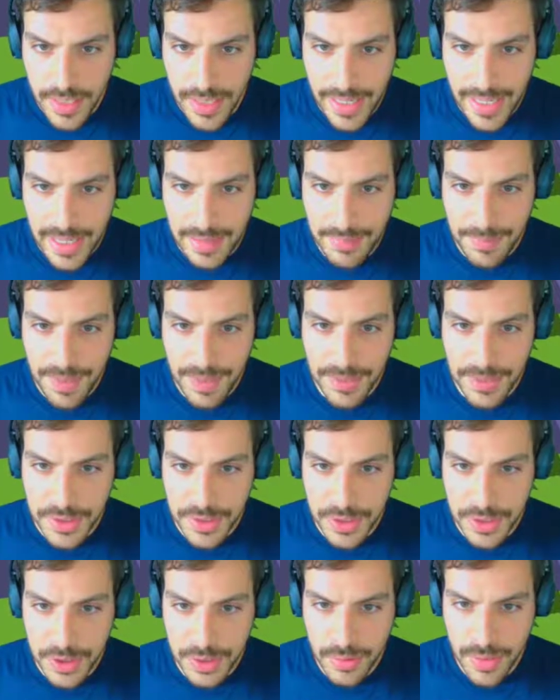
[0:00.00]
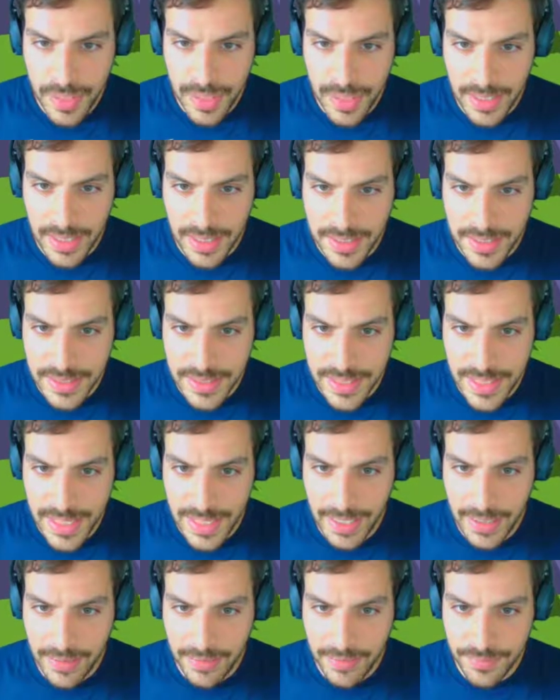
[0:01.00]
a minus 2a is
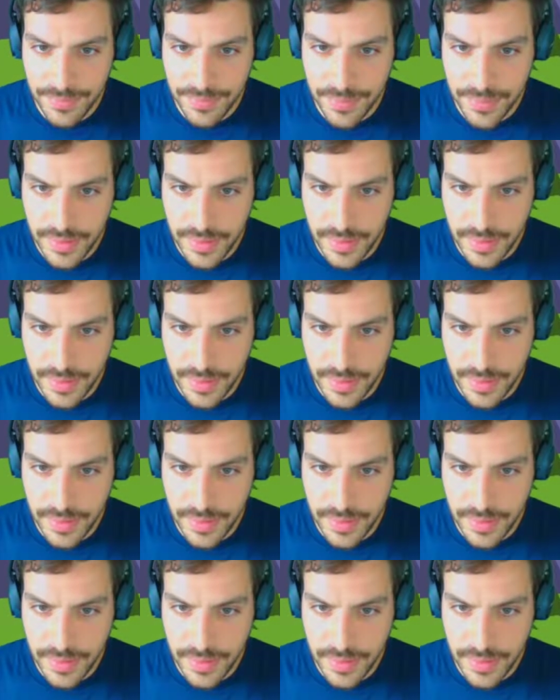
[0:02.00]
negative